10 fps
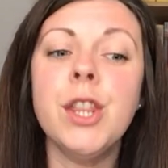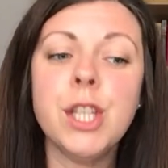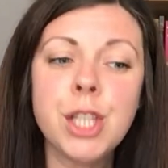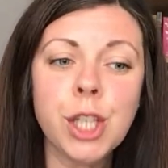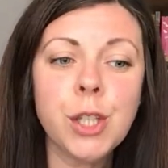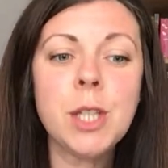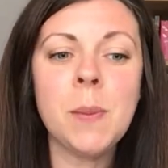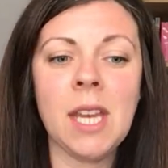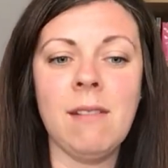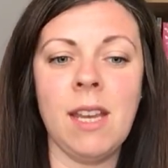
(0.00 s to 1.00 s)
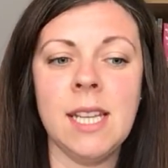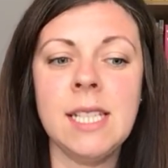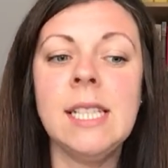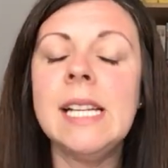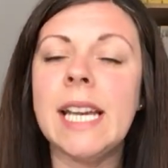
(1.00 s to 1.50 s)
The Tudor period
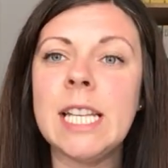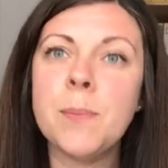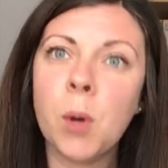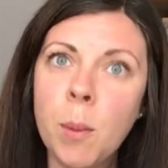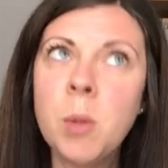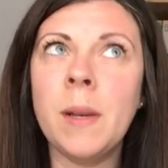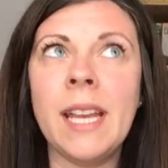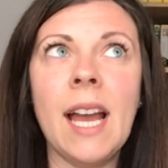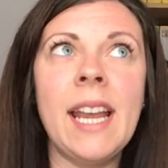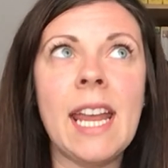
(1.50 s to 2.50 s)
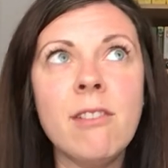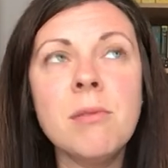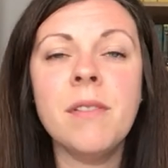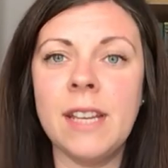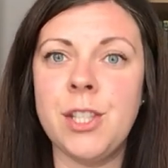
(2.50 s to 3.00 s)
is probably an era
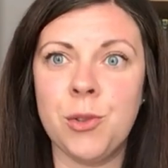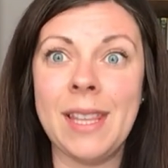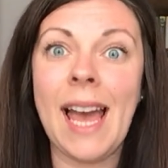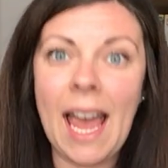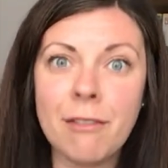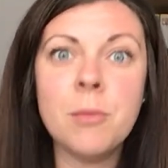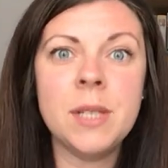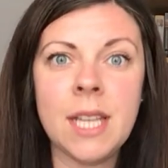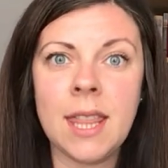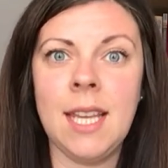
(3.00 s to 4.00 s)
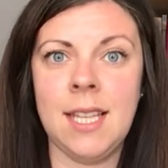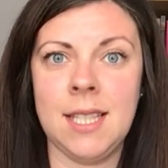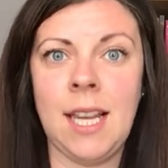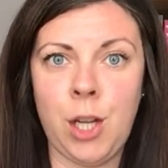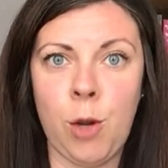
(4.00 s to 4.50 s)
of history that everybody thinks
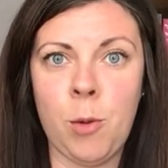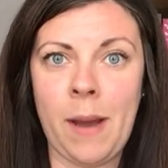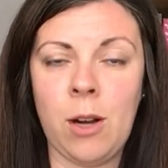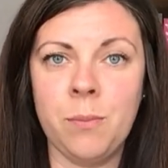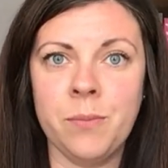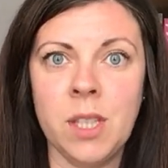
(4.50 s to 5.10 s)
they know about.